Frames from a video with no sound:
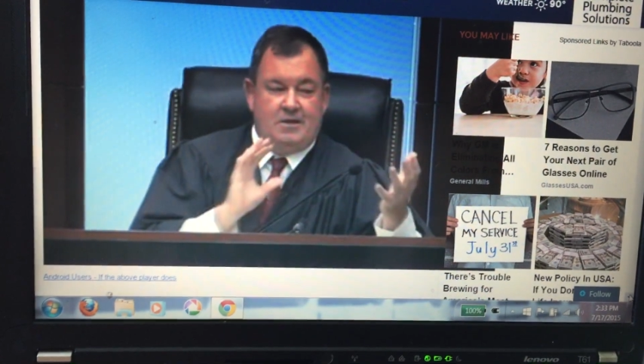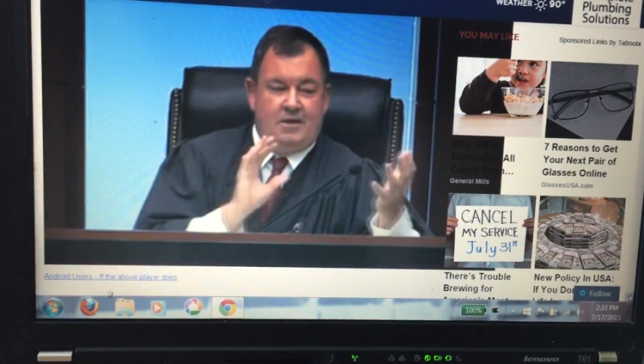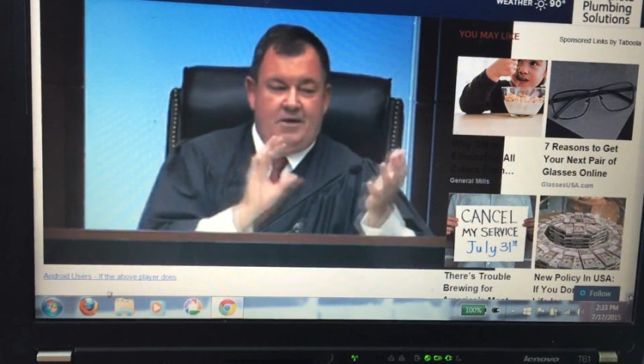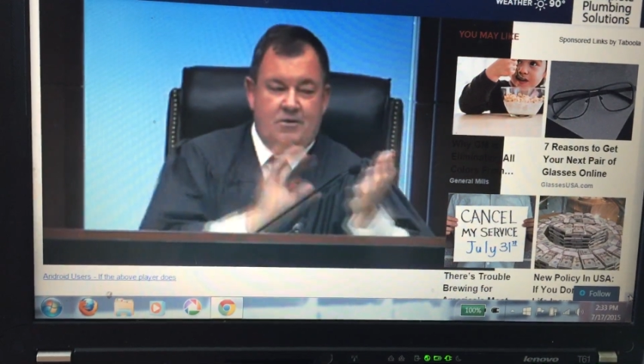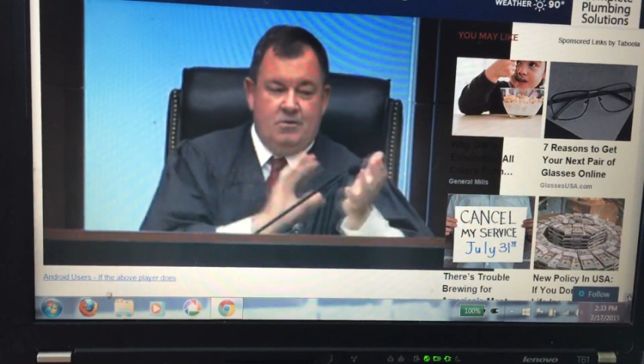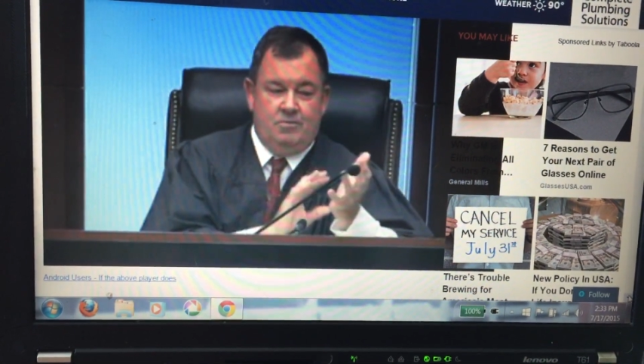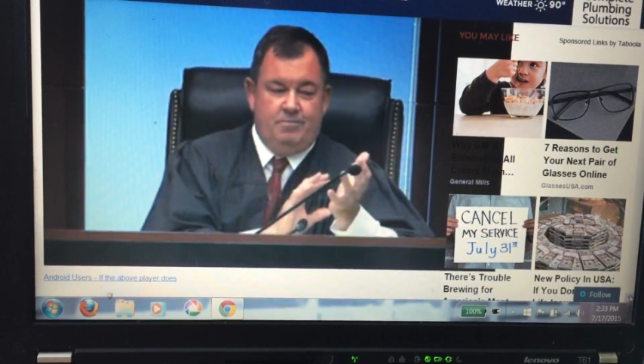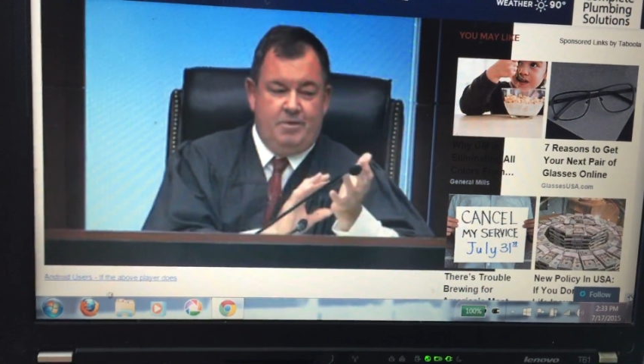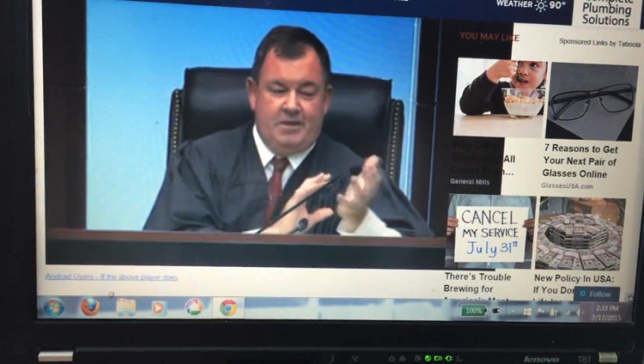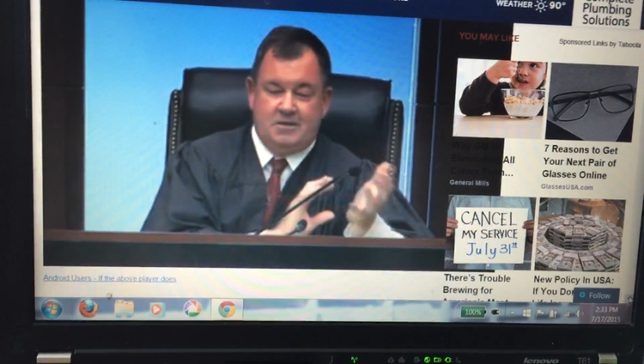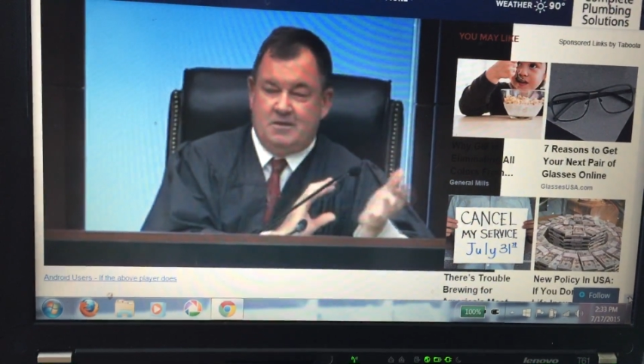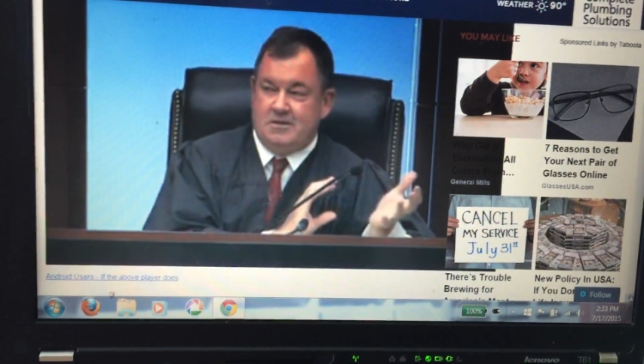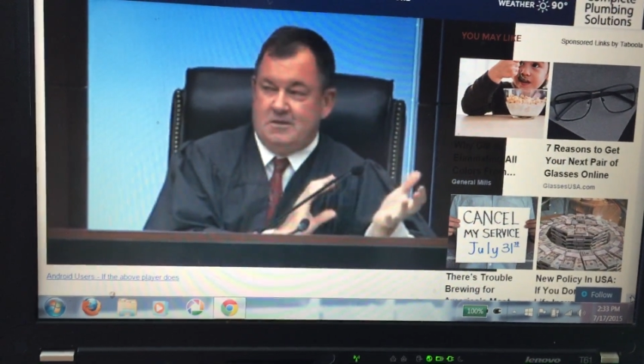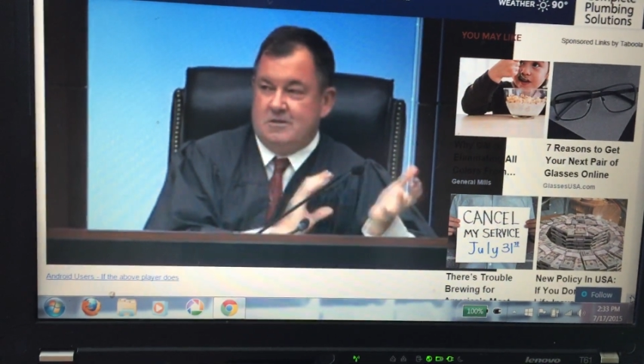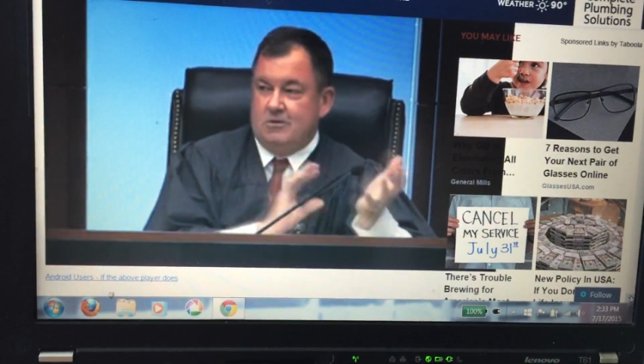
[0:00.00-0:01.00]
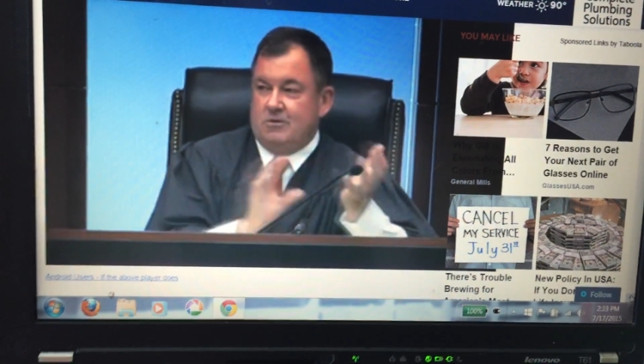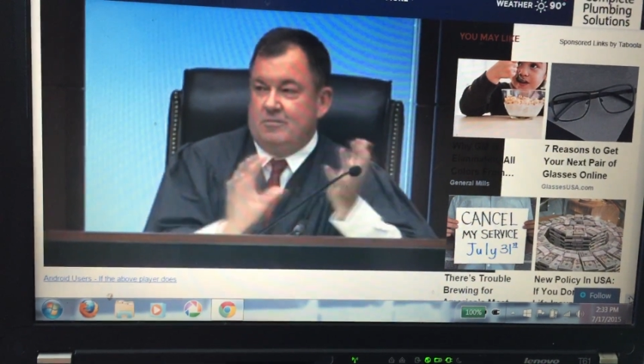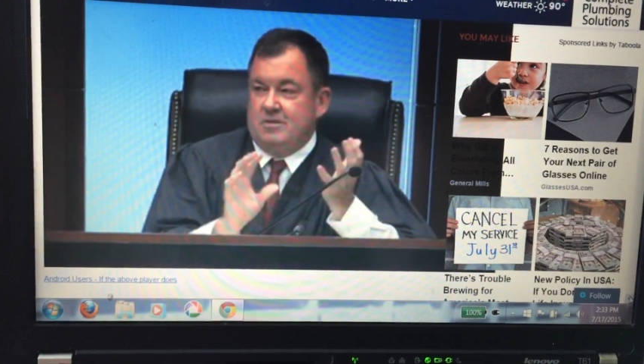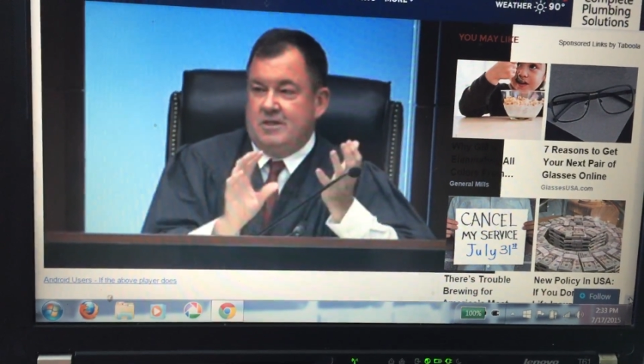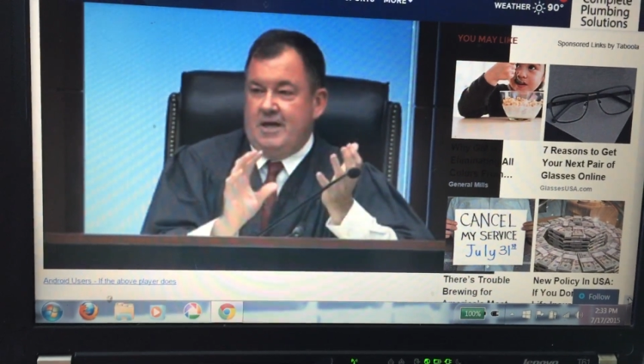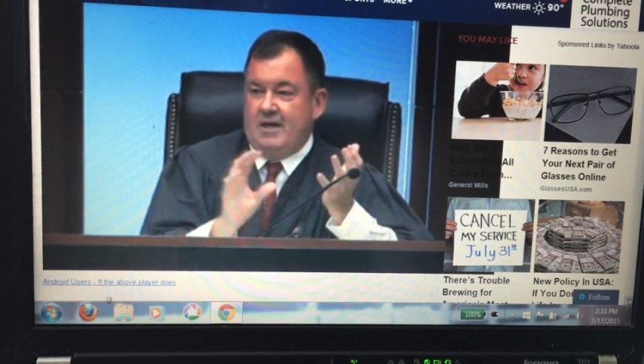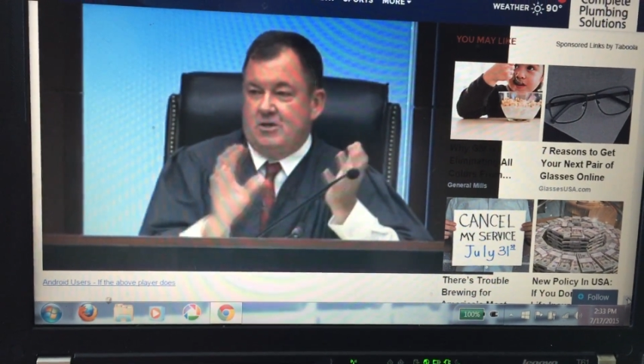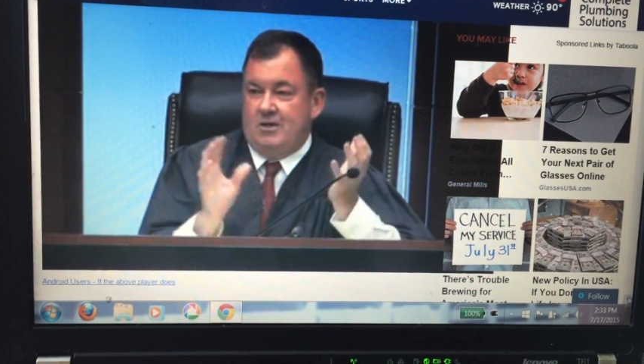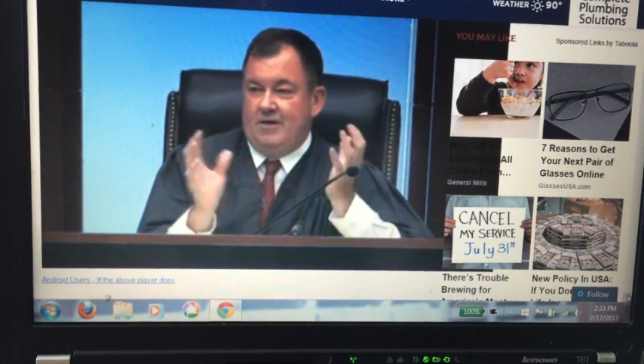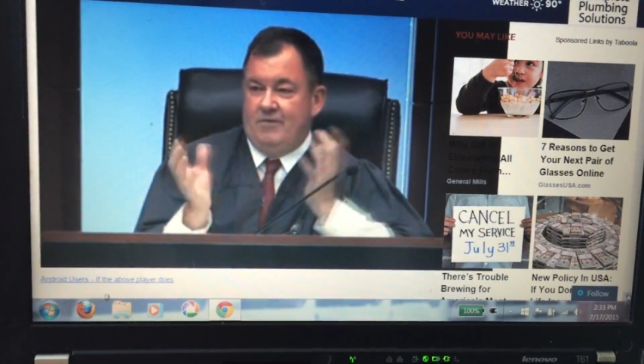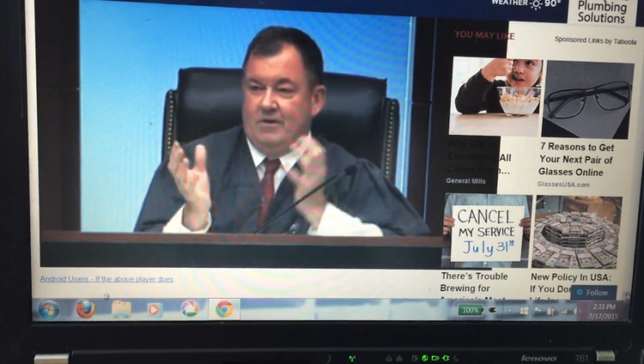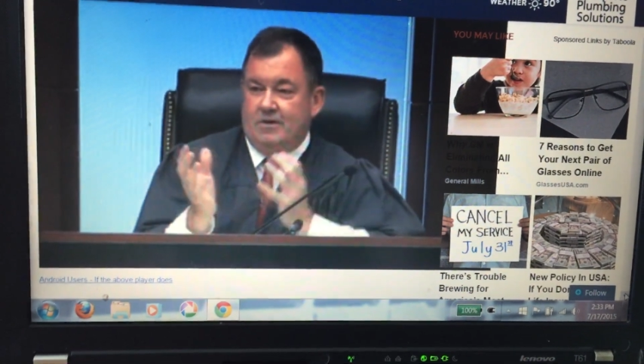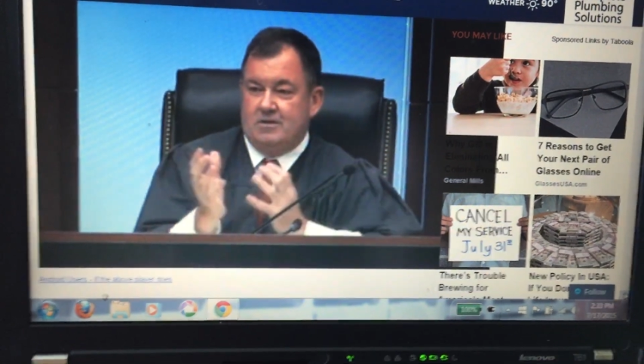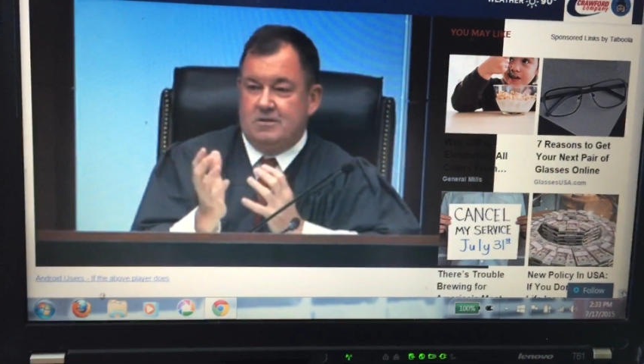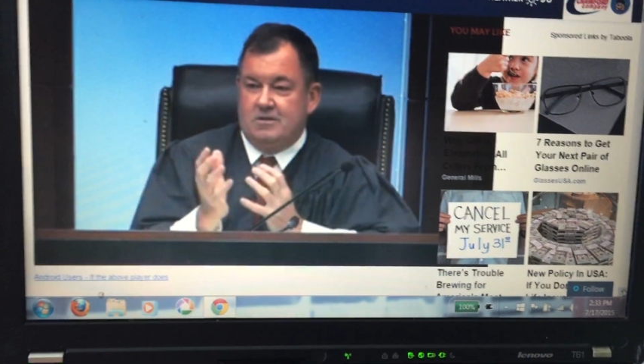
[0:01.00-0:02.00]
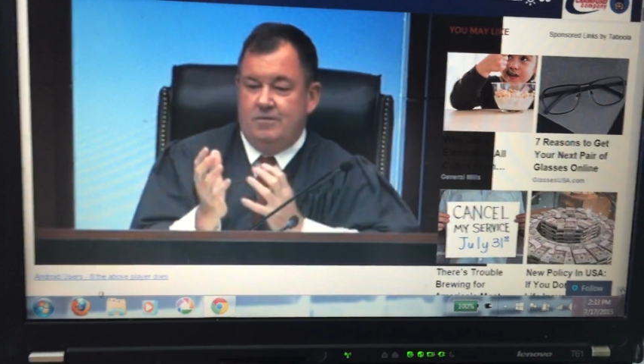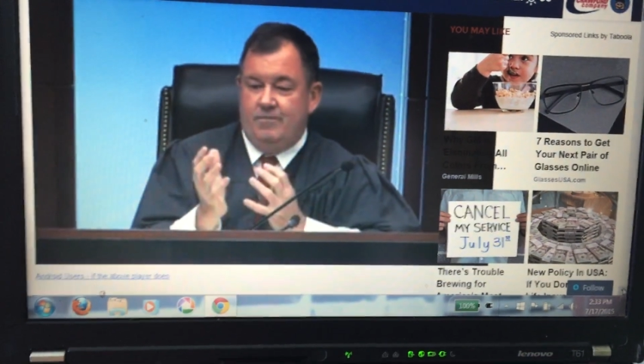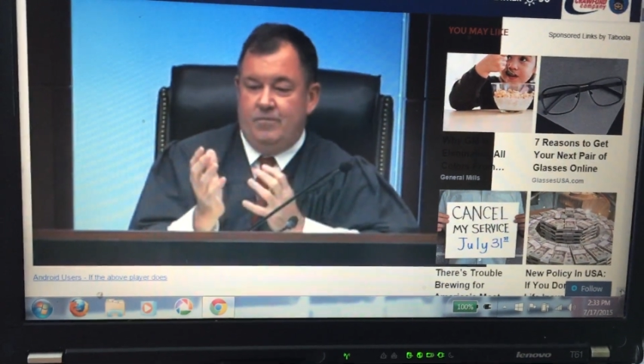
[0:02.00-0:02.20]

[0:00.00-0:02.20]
to other pieces of circumstantial evidence.